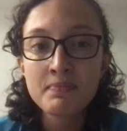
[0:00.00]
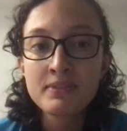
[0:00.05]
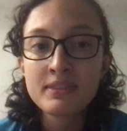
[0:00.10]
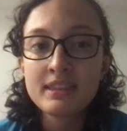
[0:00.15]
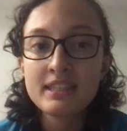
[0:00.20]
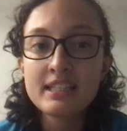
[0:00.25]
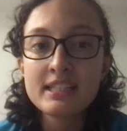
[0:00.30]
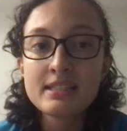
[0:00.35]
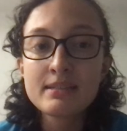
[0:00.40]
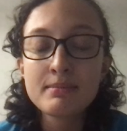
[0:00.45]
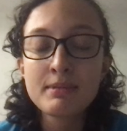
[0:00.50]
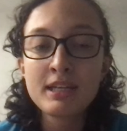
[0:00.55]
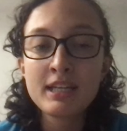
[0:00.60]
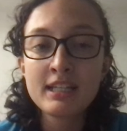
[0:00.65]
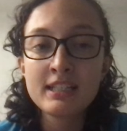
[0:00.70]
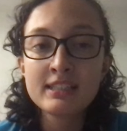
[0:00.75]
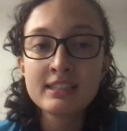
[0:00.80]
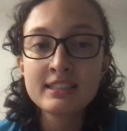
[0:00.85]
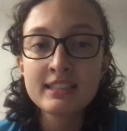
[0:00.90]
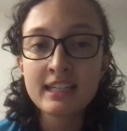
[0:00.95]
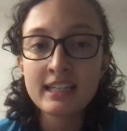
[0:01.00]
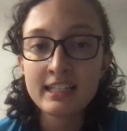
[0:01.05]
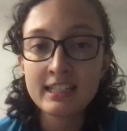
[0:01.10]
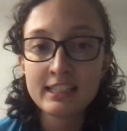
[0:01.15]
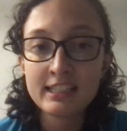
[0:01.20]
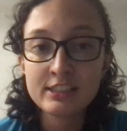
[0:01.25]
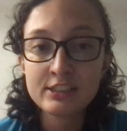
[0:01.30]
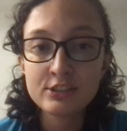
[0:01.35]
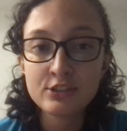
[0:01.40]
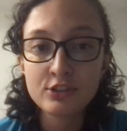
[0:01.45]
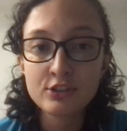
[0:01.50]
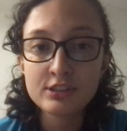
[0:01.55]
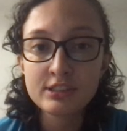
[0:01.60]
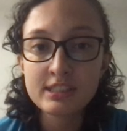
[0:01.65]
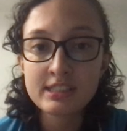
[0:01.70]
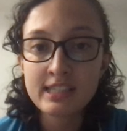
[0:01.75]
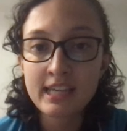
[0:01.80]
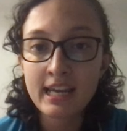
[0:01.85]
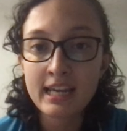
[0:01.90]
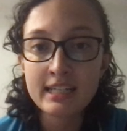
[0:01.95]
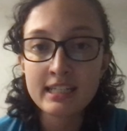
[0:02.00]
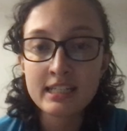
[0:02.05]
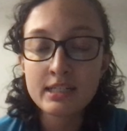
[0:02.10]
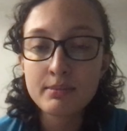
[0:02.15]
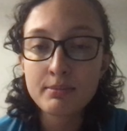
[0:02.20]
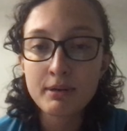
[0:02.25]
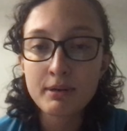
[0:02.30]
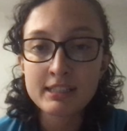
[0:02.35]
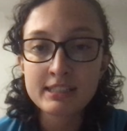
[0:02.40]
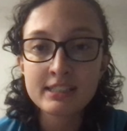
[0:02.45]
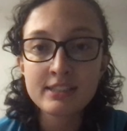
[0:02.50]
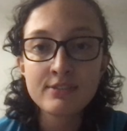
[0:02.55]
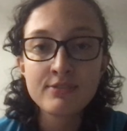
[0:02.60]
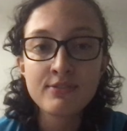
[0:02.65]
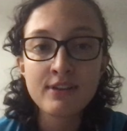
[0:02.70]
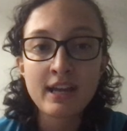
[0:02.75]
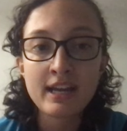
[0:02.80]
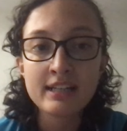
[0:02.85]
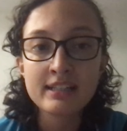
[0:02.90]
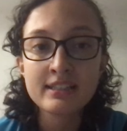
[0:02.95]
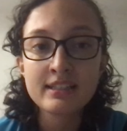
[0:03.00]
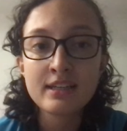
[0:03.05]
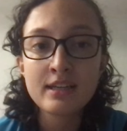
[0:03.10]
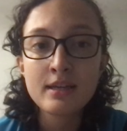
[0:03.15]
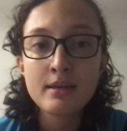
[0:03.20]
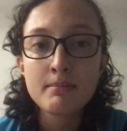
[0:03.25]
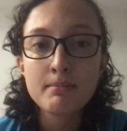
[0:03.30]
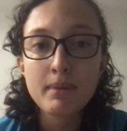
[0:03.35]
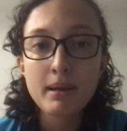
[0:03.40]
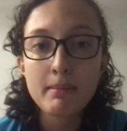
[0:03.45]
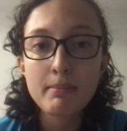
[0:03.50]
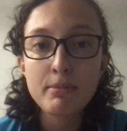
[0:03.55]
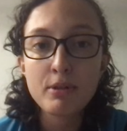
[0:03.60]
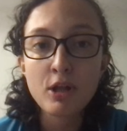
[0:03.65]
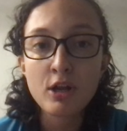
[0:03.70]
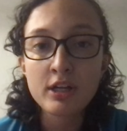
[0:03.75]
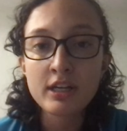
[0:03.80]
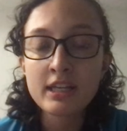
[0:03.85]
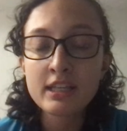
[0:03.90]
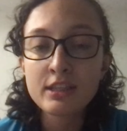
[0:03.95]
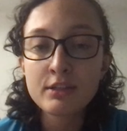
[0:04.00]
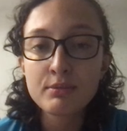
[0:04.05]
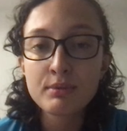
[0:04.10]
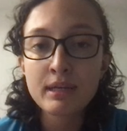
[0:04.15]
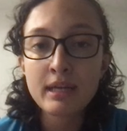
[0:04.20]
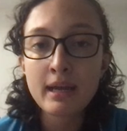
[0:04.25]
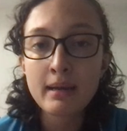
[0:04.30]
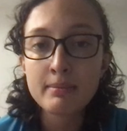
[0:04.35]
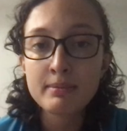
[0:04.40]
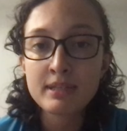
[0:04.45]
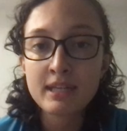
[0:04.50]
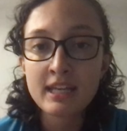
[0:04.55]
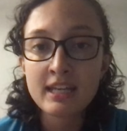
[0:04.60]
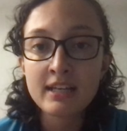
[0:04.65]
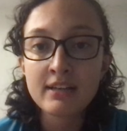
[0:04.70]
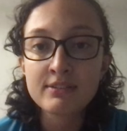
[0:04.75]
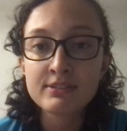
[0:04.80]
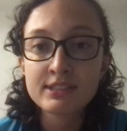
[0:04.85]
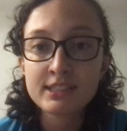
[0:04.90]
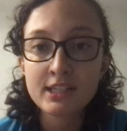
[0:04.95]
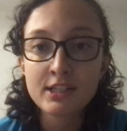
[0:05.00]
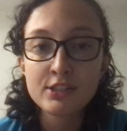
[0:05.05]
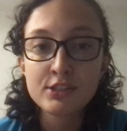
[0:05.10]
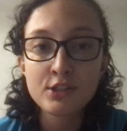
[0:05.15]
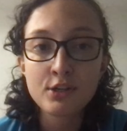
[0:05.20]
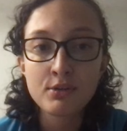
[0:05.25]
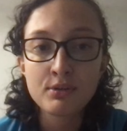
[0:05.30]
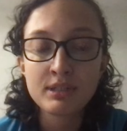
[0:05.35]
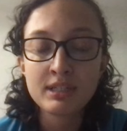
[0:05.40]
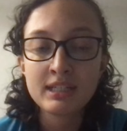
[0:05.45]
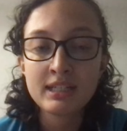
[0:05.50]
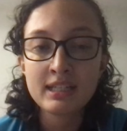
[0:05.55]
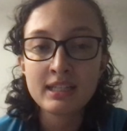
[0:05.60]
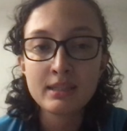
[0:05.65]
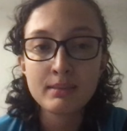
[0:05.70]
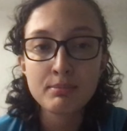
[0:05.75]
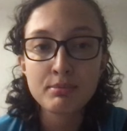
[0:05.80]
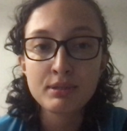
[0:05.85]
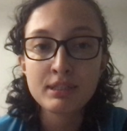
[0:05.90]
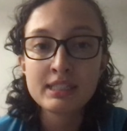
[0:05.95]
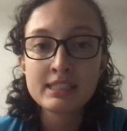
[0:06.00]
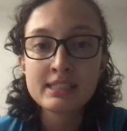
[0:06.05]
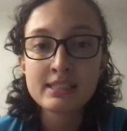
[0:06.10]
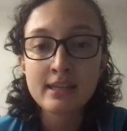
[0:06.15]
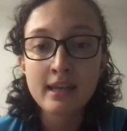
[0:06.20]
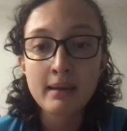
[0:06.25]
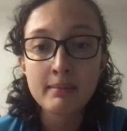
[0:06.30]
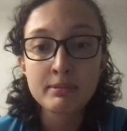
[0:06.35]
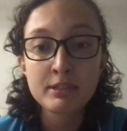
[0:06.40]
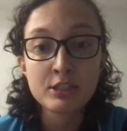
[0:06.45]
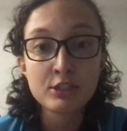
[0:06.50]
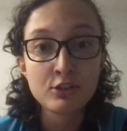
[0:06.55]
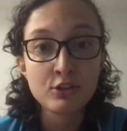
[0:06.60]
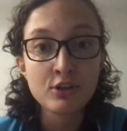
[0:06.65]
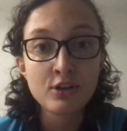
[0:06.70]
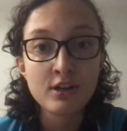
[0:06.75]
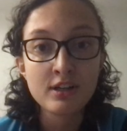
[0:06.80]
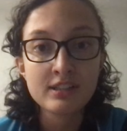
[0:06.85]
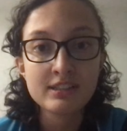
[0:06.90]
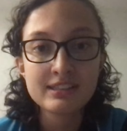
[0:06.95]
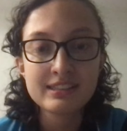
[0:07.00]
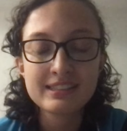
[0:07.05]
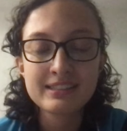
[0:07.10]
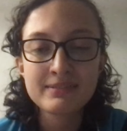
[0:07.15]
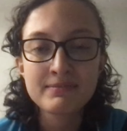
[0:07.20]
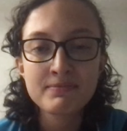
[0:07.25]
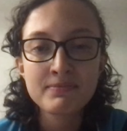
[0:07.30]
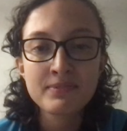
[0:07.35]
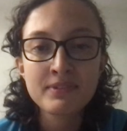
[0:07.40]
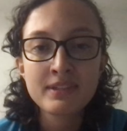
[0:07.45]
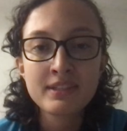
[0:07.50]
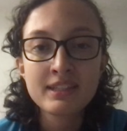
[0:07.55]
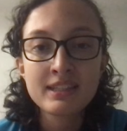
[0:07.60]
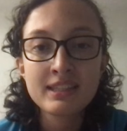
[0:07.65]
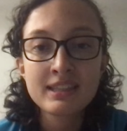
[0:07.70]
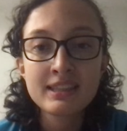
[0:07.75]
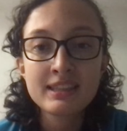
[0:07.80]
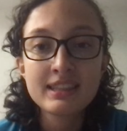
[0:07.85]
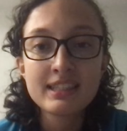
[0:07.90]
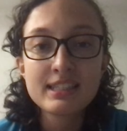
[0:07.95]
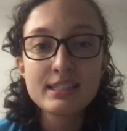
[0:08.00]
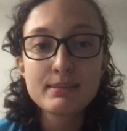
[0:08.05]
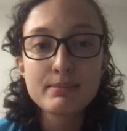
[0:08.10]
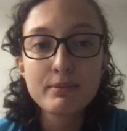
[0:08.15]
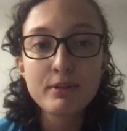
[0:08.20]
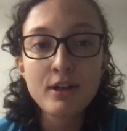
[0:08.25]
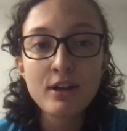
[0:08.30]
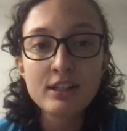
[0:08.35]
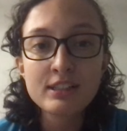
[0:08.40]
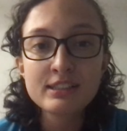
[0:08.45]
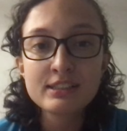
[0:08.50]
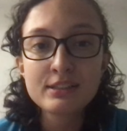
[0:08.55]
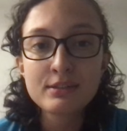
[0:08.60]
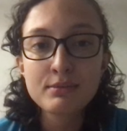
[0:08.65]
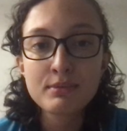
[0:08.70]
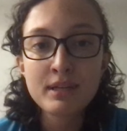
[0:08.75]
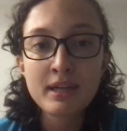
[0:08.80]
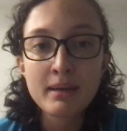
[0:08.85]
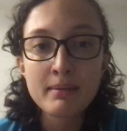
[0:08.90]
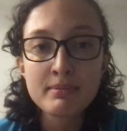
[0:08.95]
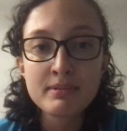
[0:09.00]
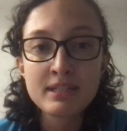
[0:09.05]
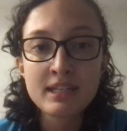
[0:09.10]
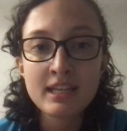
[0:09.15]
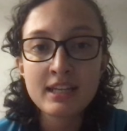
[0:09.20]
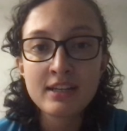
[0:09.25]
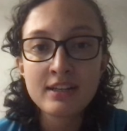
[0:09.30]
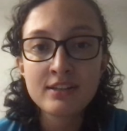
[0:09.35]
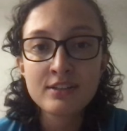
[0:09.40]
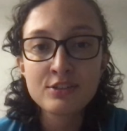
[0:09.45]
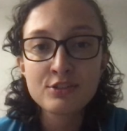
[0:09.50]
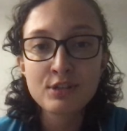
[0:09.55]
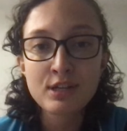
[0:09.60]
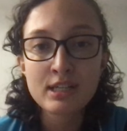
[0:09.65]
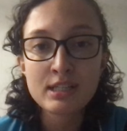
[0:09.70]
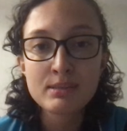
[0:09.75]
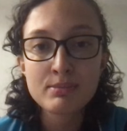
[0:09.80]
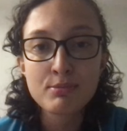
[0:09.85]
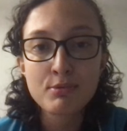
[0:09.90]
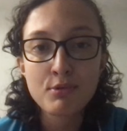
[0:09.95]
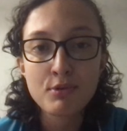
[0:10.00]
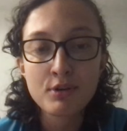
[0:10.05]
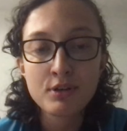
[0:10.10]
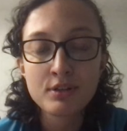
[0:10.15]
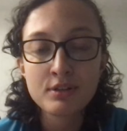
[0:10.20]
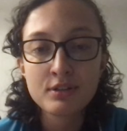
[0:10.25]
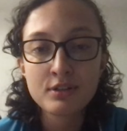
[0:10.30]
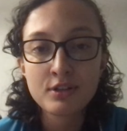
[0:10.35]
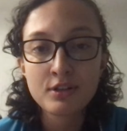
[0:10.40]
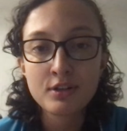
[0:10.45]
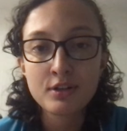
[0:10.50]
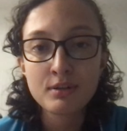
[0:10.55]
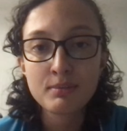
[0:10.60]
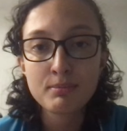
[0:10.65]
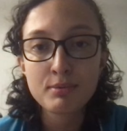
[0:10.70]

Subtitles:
This means that it exerts its antidepressant effect by blocking the reuptake of serotonin in the presynaptic neurons. This blocks the reuptake transporter